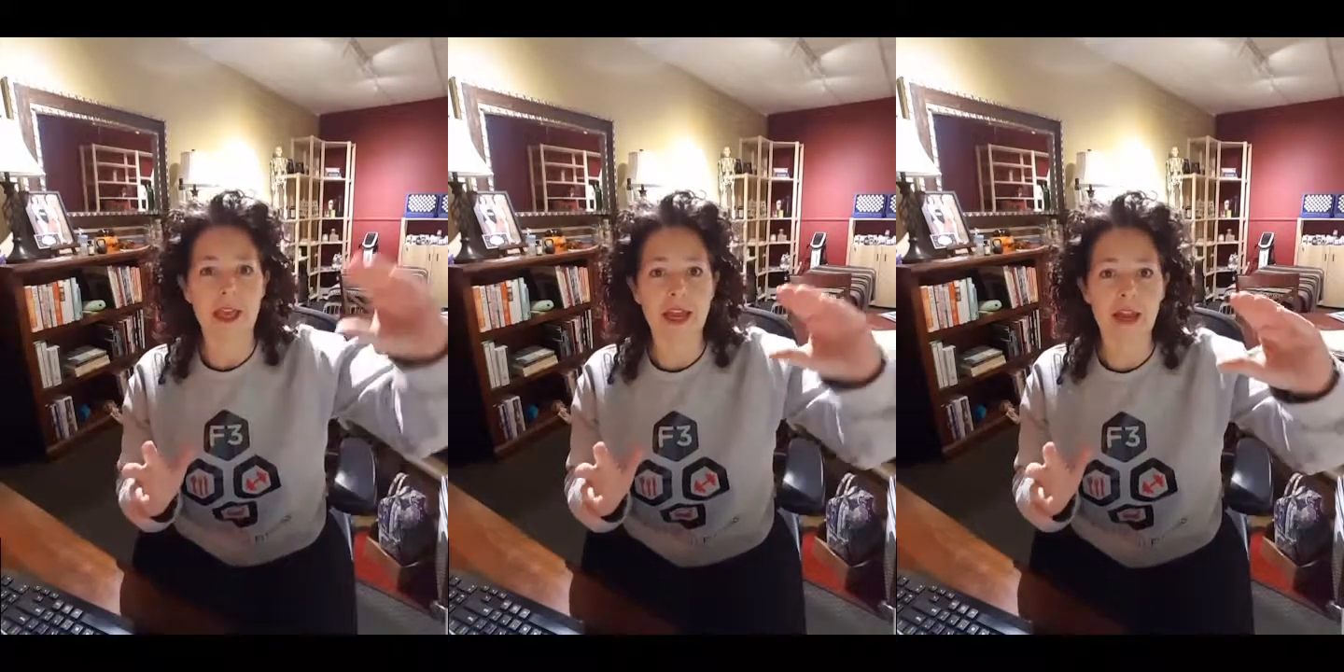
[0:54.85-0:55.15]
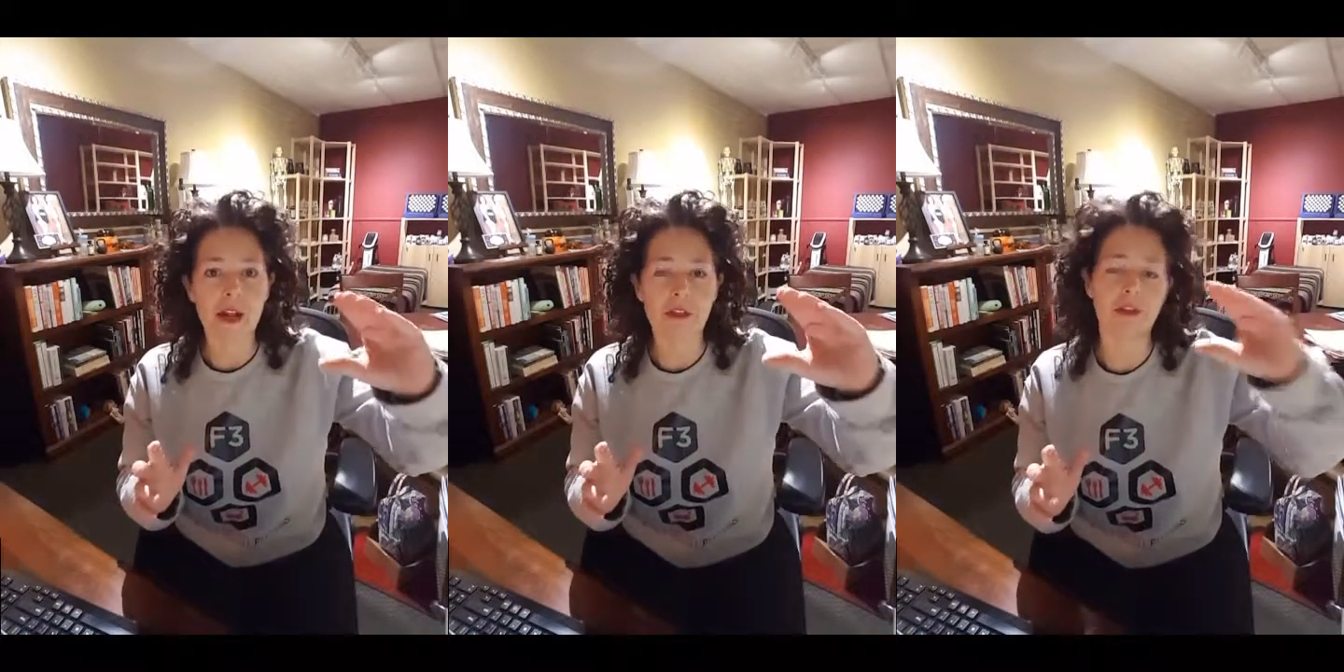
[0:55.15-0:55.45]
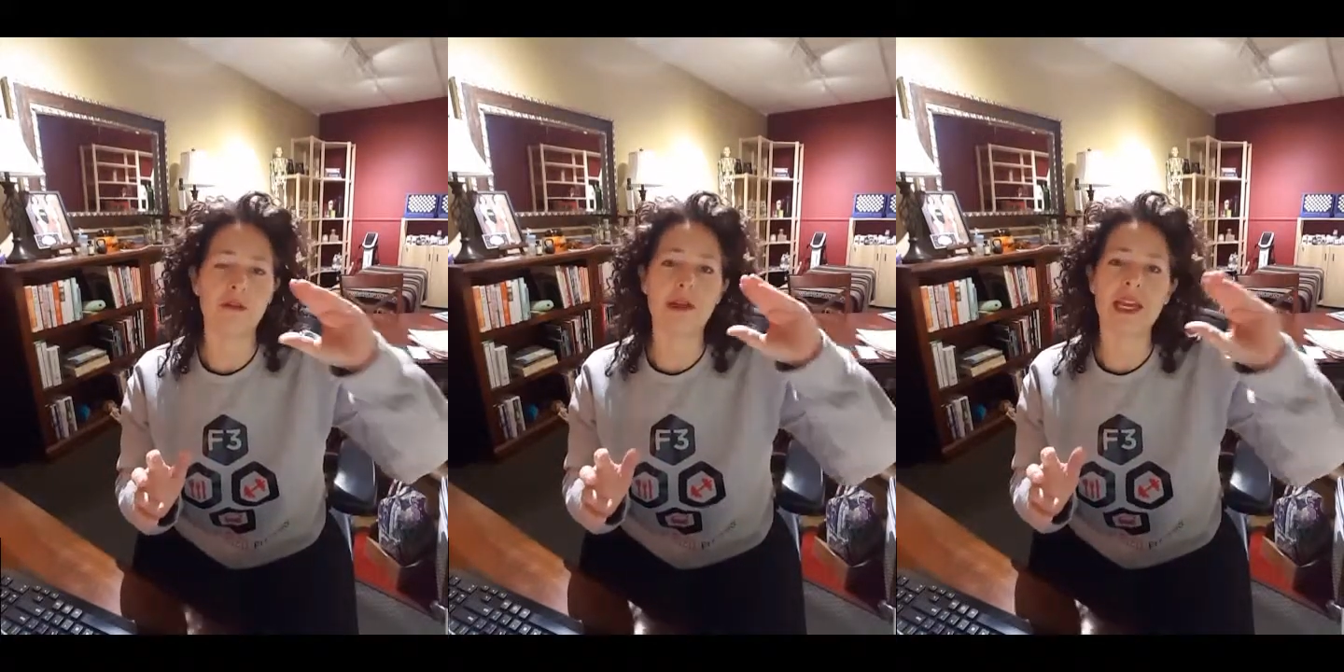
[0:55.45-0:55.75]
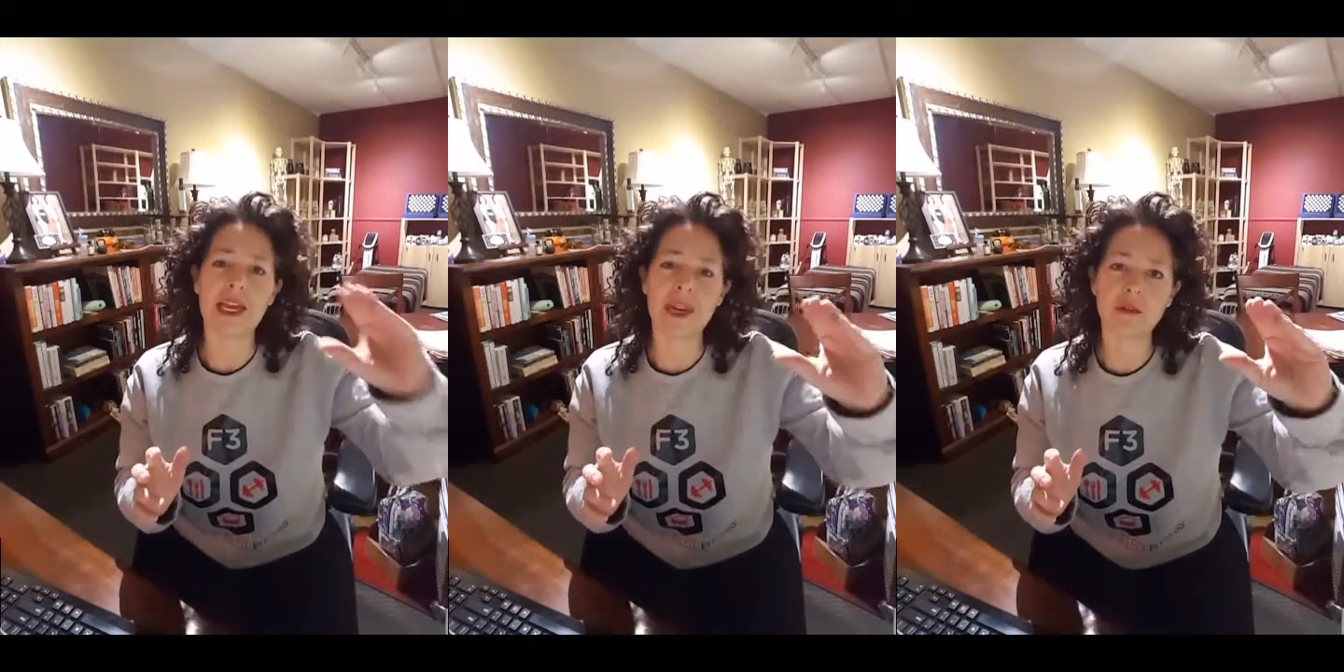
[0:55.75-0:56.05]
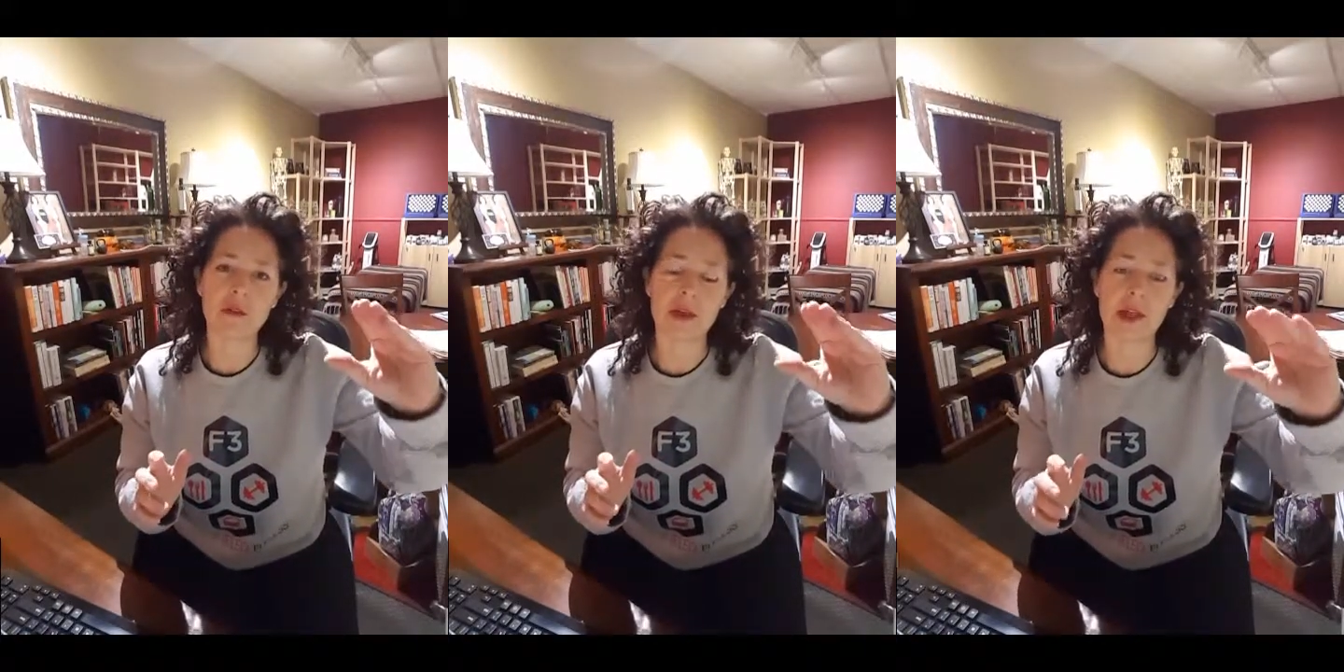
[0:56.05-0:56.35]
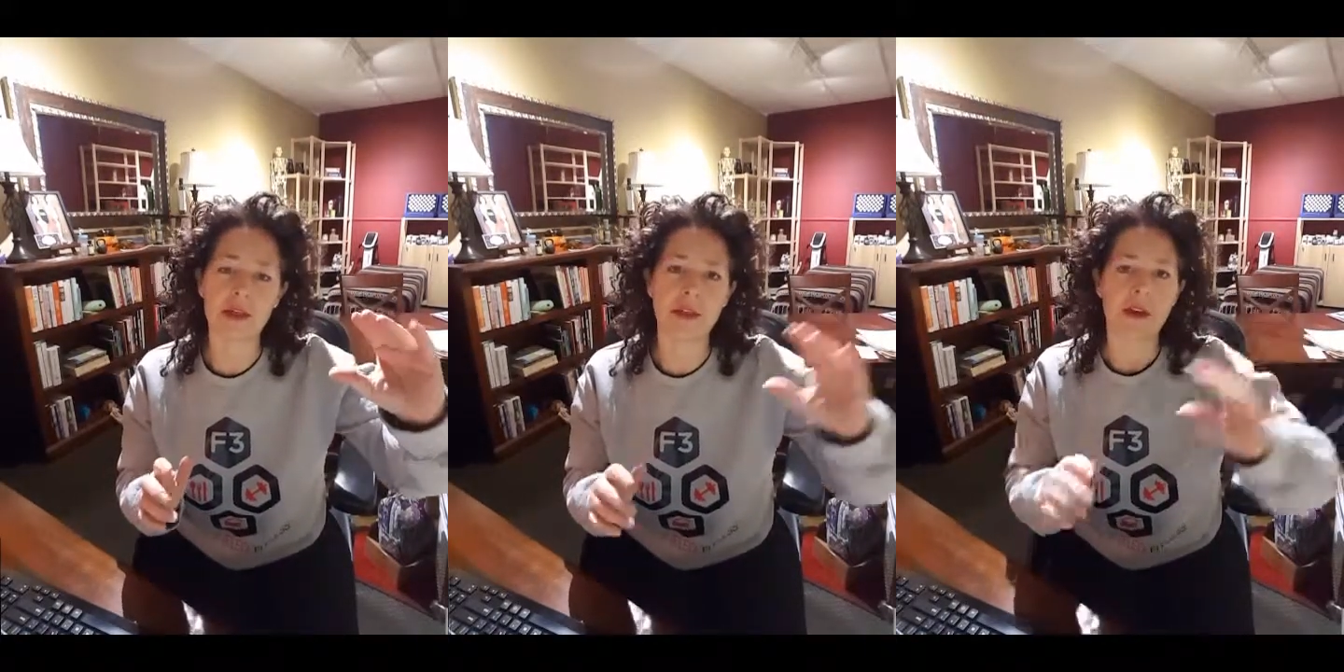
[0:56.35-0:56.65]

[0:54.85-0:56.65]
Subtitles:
the health to begin with